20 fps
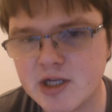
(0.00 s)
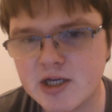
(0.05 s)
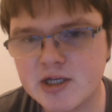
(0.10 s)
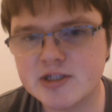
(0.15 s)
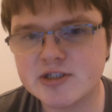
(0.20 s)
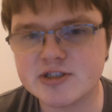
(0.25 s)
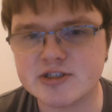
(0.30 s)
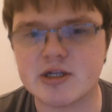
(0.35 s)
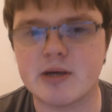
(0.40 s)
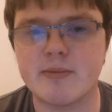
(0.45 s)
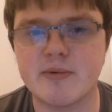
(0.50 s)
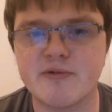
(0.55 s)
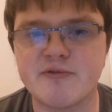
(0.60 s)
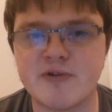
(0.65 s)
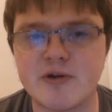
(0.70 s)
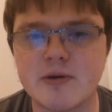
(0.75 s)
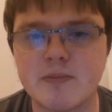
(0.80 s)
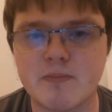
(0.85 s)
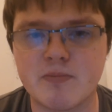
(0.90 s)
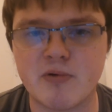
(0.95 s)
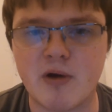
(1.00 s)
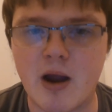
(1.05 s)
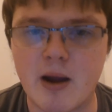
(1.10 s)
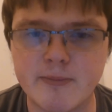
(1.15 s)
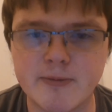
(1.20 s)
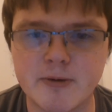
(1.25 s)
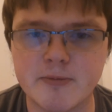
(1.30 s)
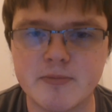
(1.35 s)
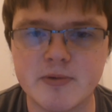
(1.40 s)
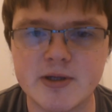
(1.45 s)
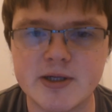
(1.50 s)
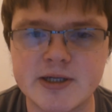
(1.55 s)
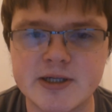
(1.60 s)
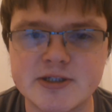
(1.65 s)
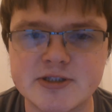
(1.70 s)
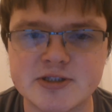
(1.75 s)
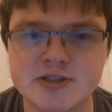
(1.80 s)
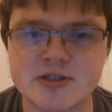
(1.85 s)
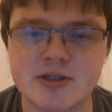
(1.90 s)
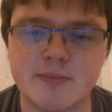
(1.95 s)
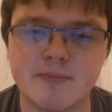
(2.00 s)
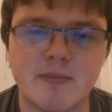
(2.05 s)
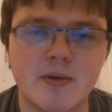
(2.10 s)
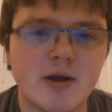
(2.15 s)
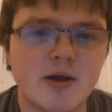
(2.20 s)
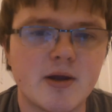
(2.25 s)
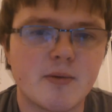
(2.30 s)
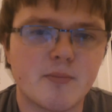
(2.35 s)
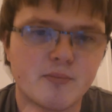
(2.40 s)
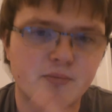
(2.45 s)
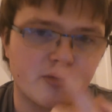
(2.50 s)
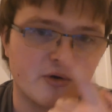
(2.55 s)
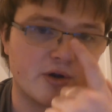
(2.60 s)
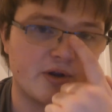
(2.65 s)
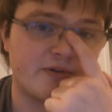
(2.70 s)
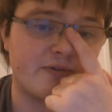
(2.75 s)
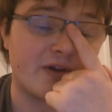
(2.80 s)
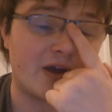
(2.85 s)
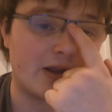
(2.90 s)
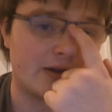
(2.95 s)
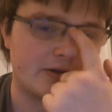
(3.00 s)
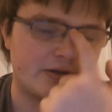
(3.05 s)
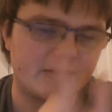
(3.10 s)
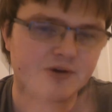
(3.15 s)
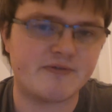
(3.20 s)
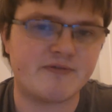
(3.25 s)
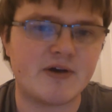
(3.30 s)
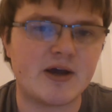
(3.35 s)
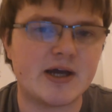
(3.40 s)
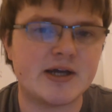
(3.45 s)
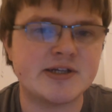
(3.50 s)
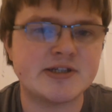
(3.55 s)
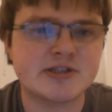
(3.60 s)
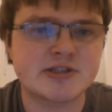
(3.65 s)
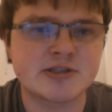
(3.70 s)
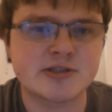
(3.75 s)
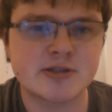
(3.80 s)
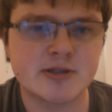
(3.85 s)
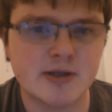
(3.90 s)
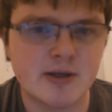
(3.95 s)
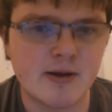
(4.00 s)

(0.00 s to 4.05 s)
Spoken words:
Some of it probably is some pretty valid advice,